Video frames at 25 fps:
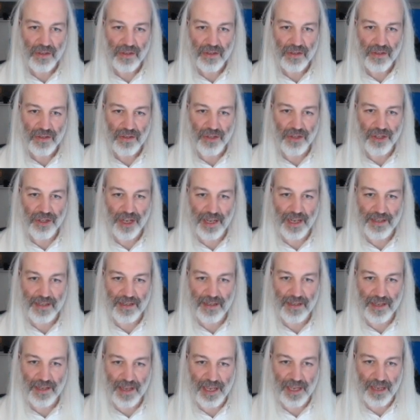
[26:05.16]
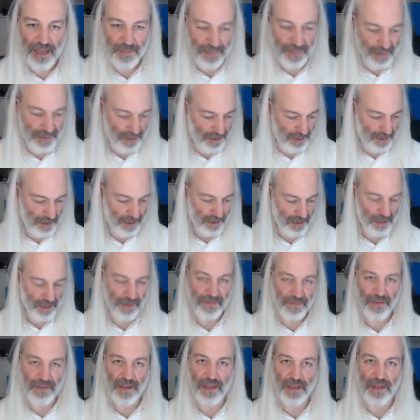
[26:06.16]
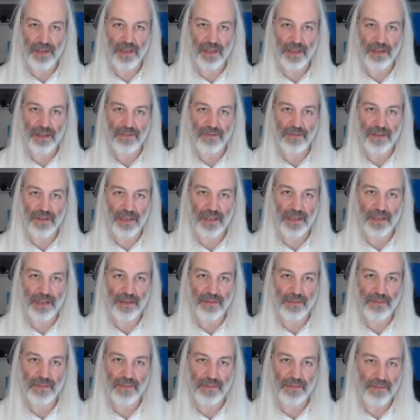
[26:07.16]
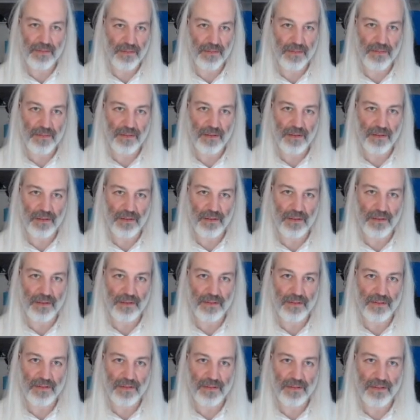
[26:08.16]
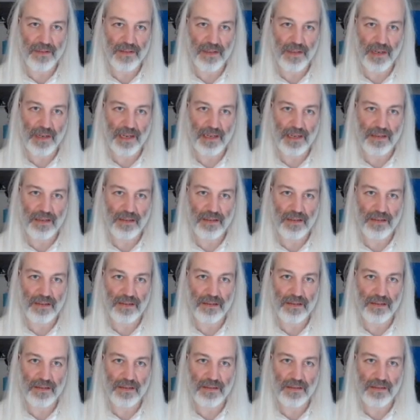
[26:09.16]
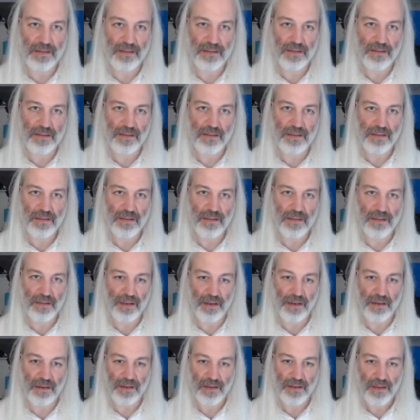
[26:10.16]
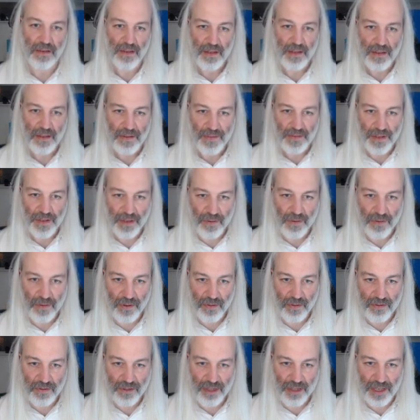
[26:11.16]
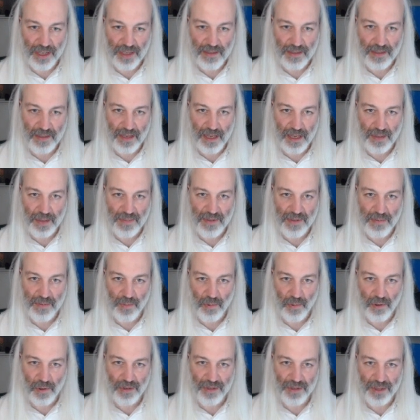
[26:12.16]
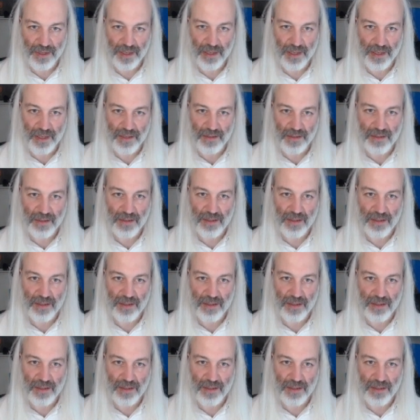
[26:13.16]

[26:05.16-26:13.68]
just keeps, if I deselect this there, the union just keeps what is